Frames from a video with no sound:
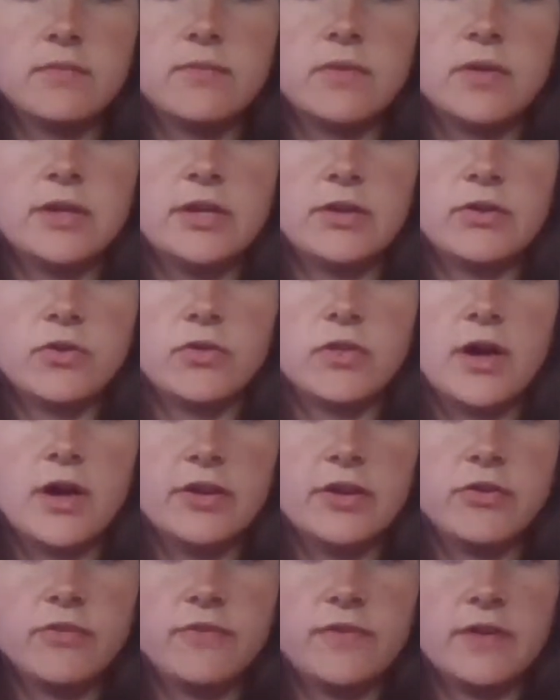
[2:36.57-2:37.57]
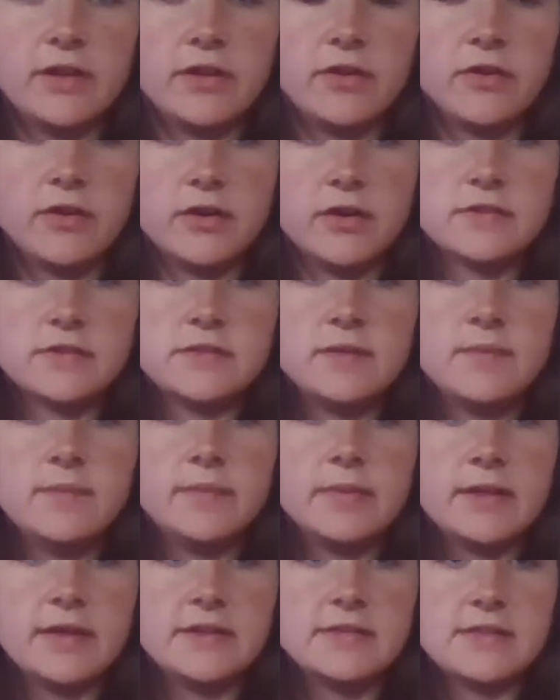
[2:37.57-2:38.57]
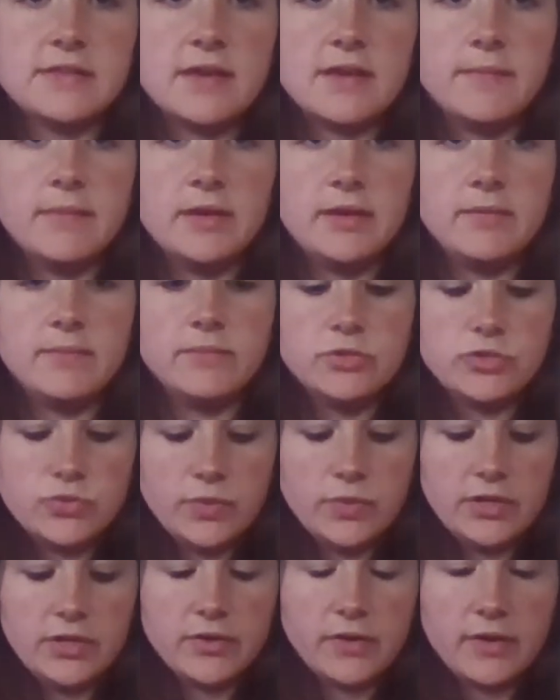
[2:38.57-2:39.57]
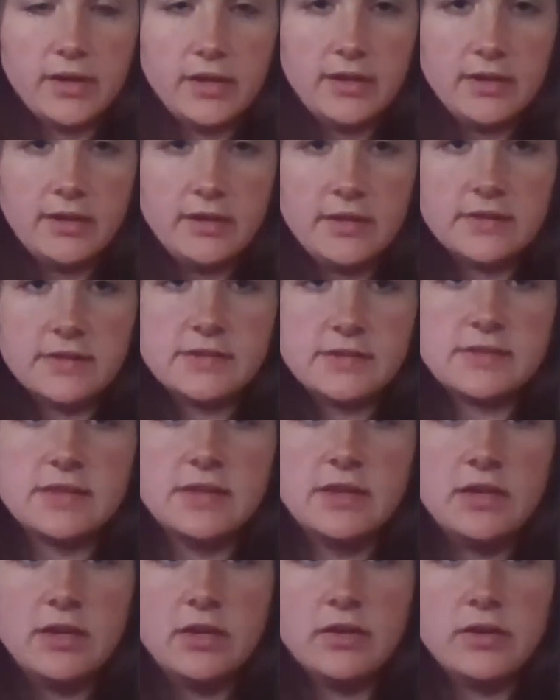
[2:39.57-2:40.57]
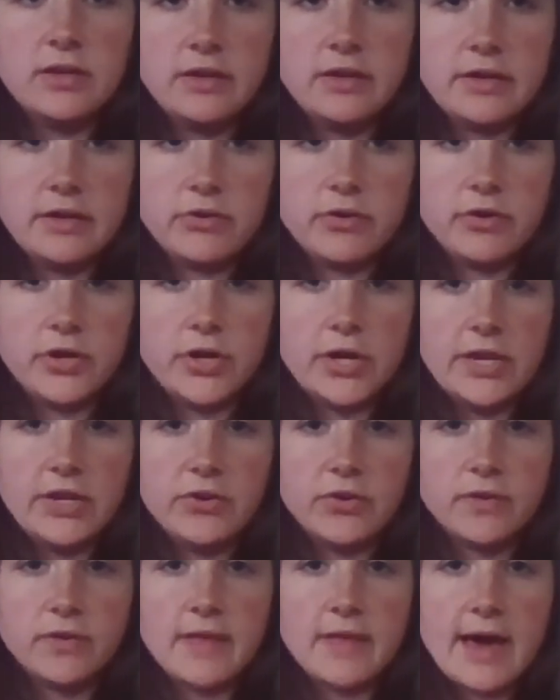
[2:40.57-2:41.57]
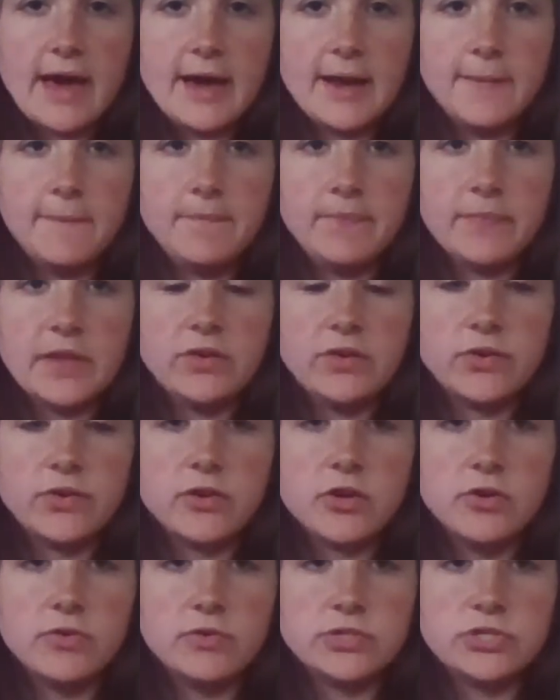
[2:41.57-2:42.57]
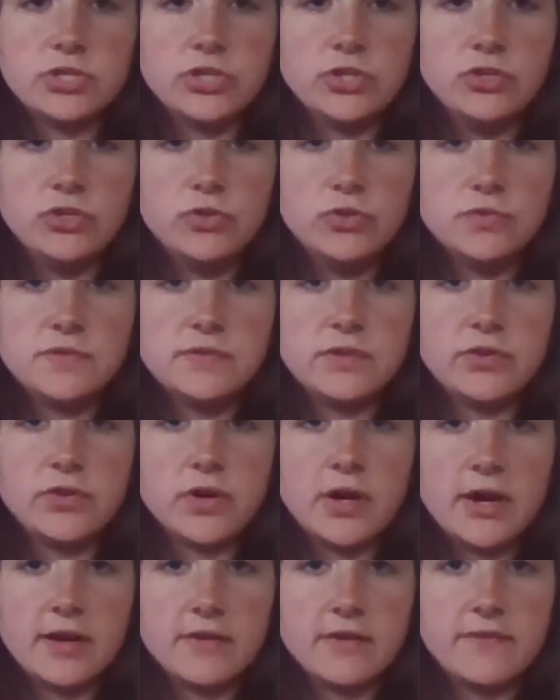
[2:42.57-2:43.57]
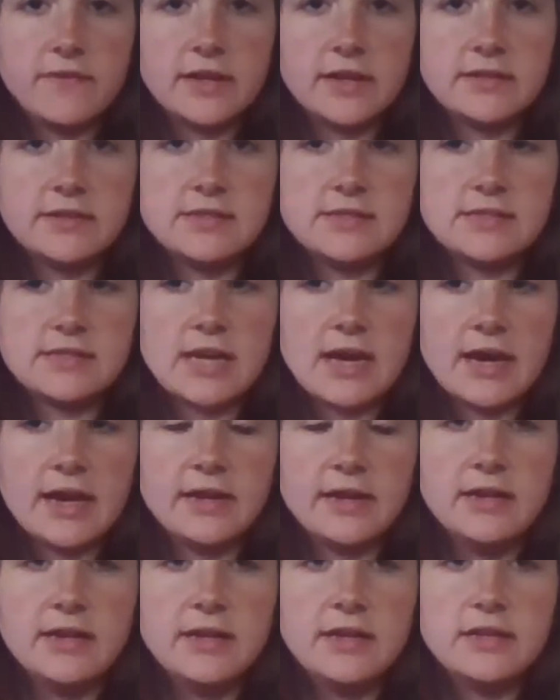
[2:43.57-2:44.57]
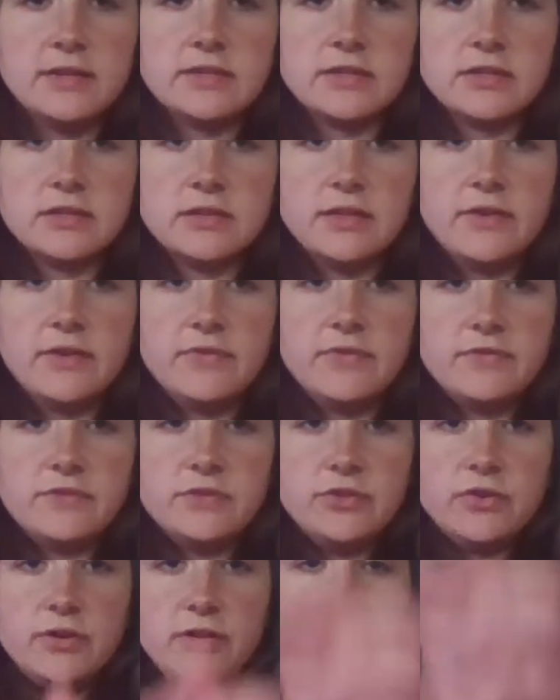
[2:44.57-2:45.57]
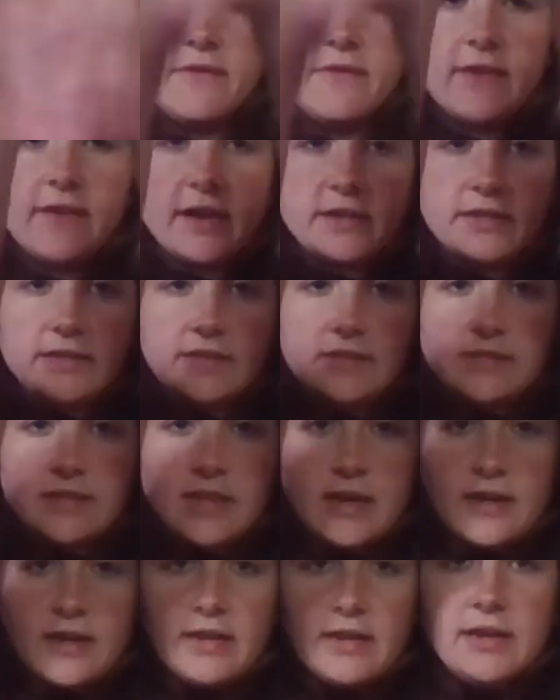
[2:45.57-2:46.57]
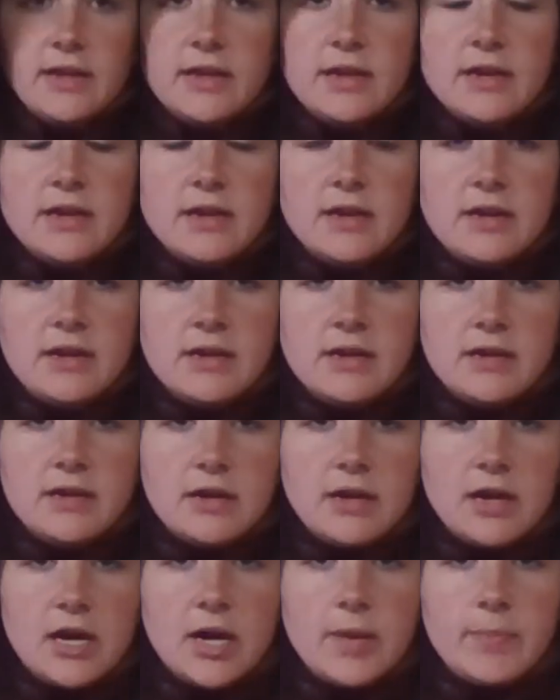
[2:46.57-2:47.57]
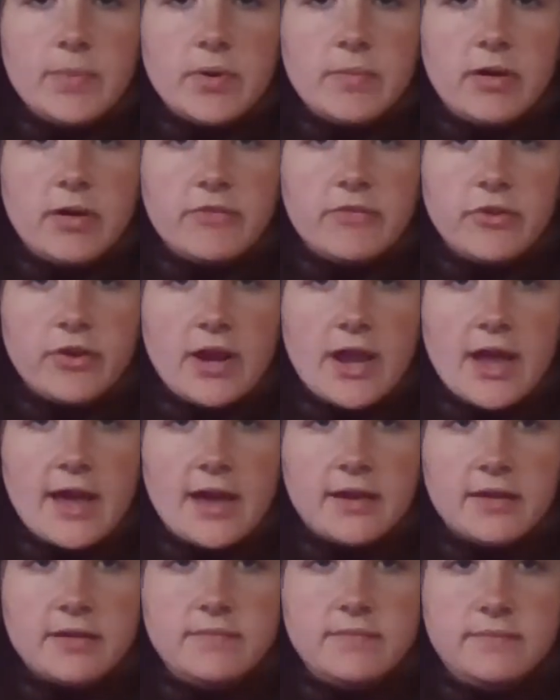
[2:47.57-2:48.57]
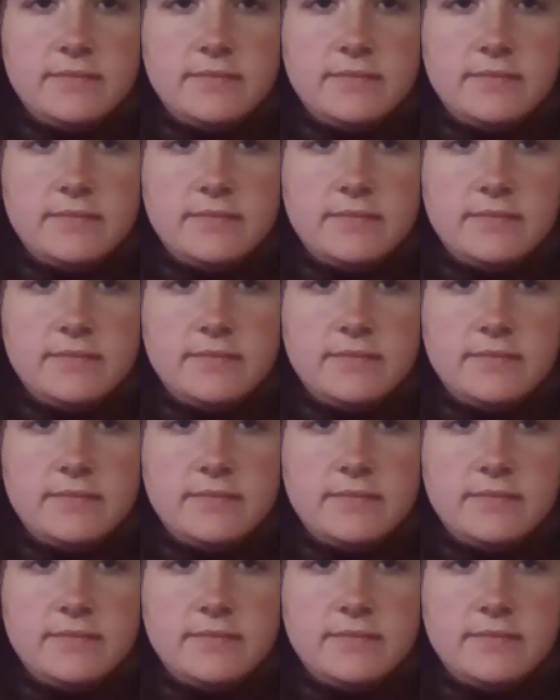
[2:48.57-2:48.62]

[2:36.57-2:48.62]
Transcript: Interlock your fingers and place them in between your knees or in your lap, and you're going to use your unaffected side to lift your affected side up above your head